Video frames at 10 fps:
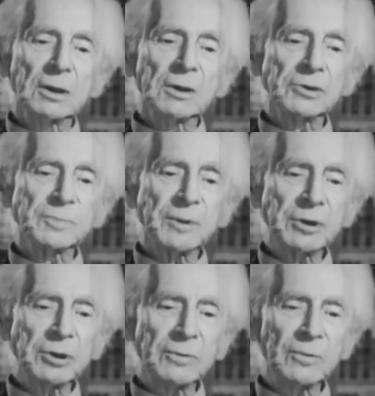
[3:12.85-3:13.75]

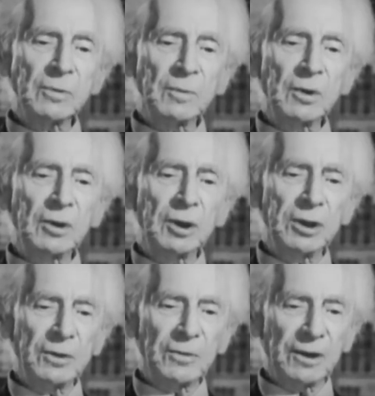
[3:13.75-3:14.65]
especially from
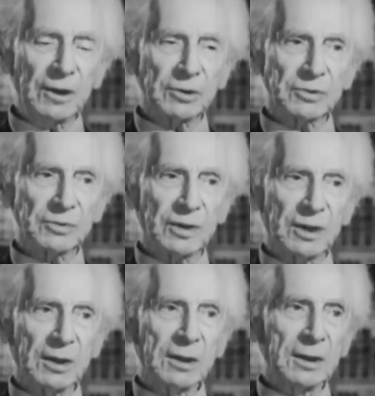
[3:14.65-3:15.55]
Greek philosophy.